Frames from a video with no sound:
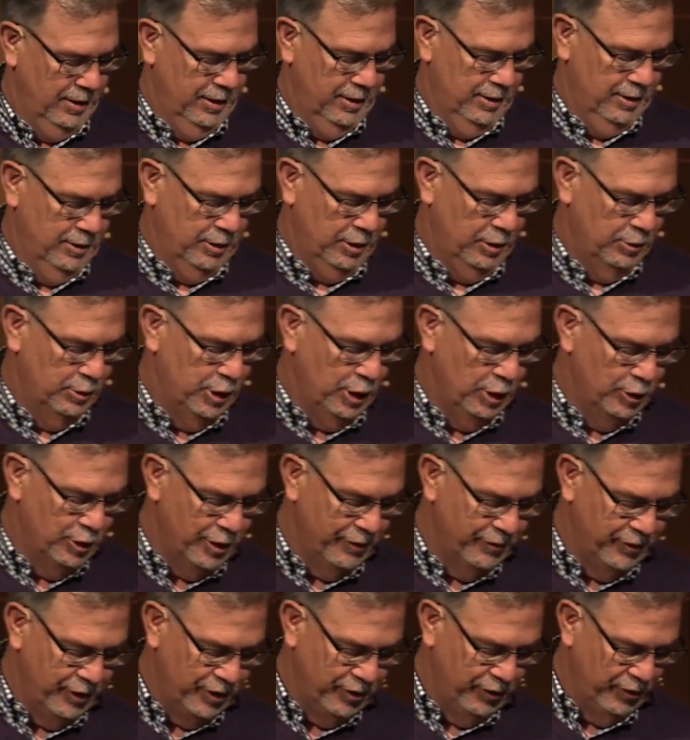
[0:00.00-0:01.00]
So
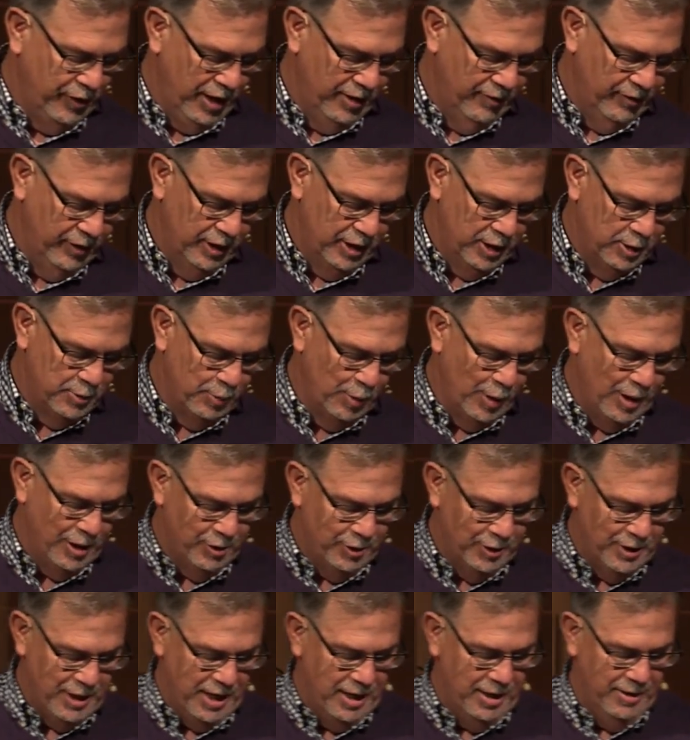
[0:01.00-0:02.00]
Joseph is favored, his
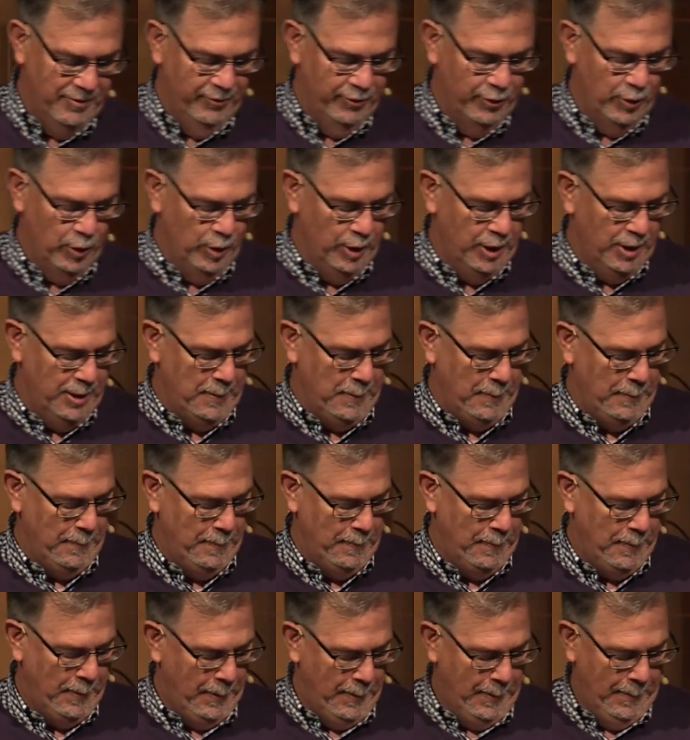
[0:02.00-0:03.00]
brothers hate him for it,
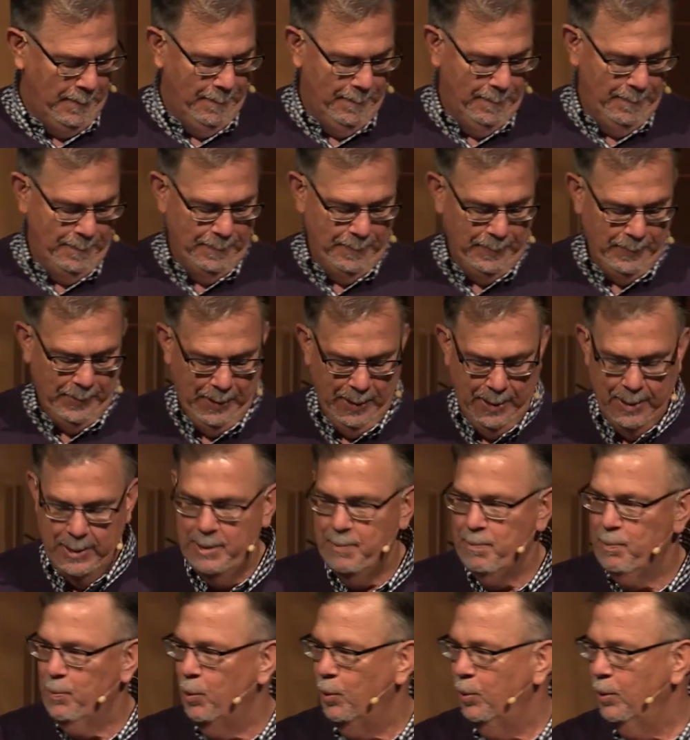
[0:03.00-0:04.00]
and he
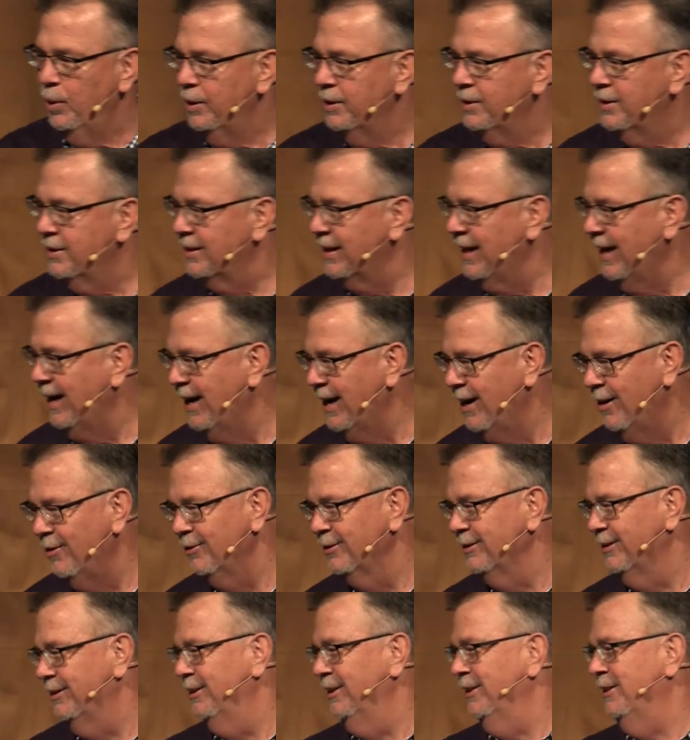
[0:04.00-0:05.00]
points
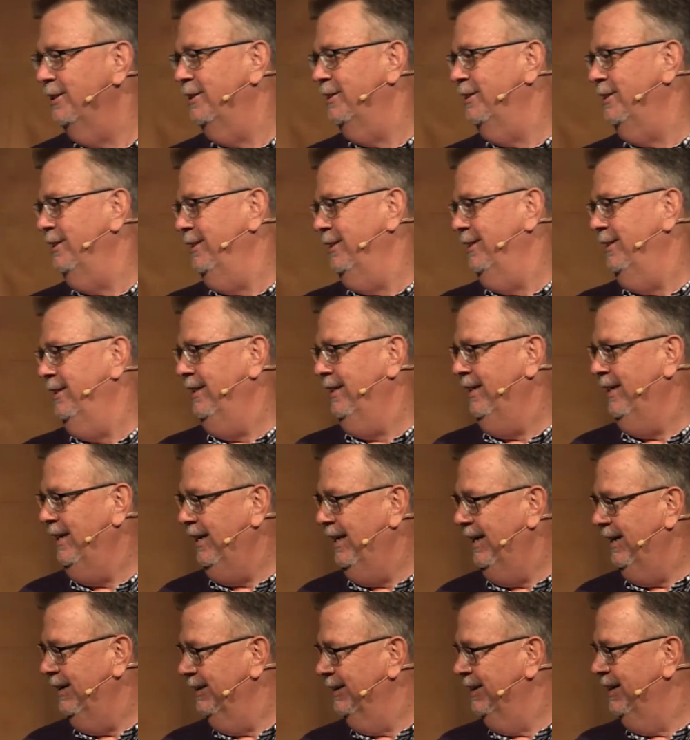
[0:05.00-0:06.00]
out just
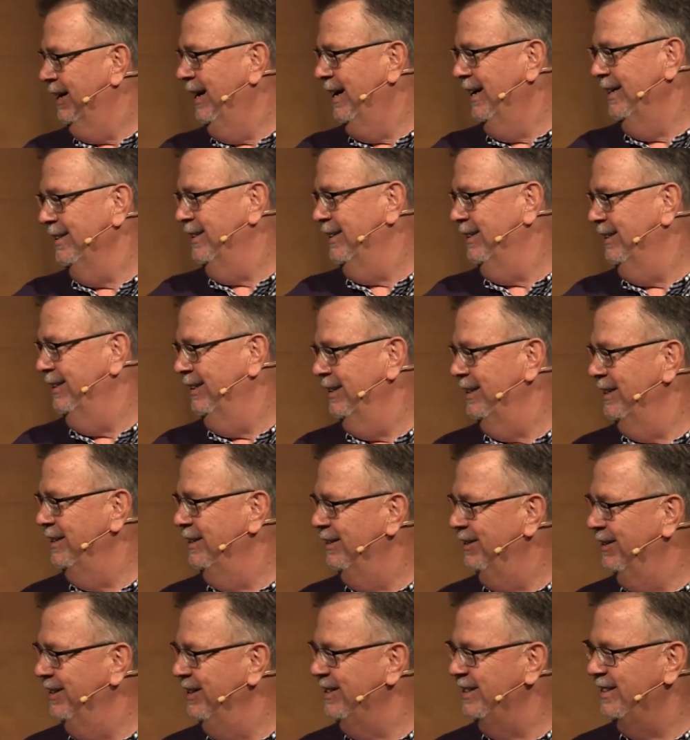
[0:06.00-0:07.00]
constantly, you
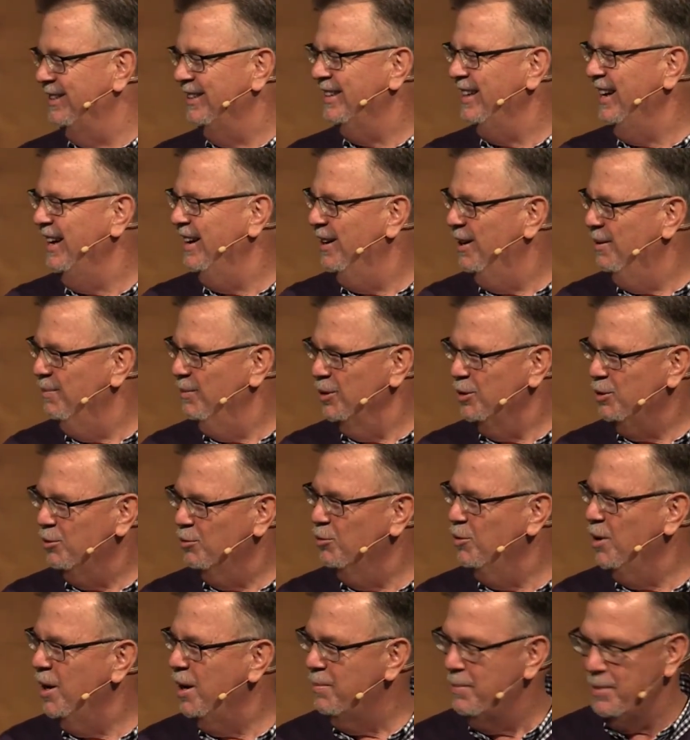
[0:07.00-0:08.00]
know, he's just kind of almost
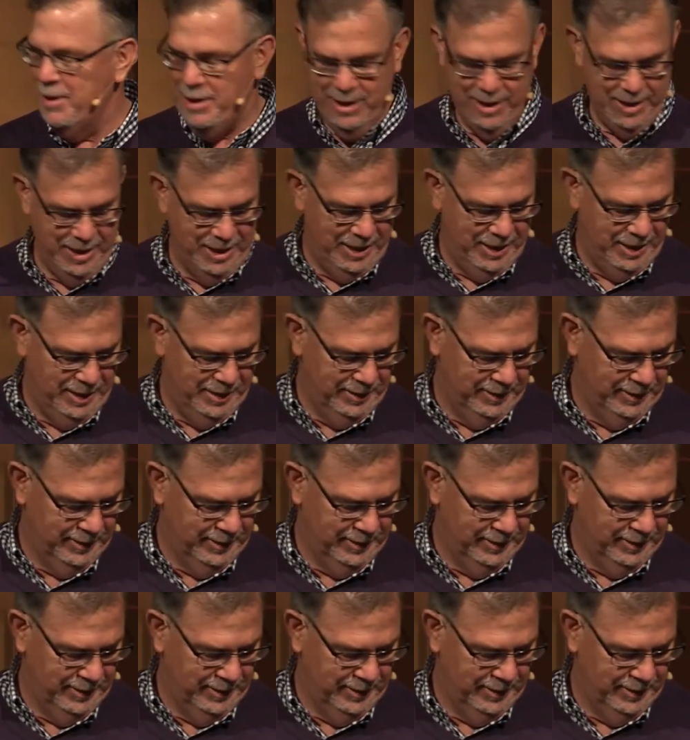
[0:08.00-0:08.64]
rubbing it in.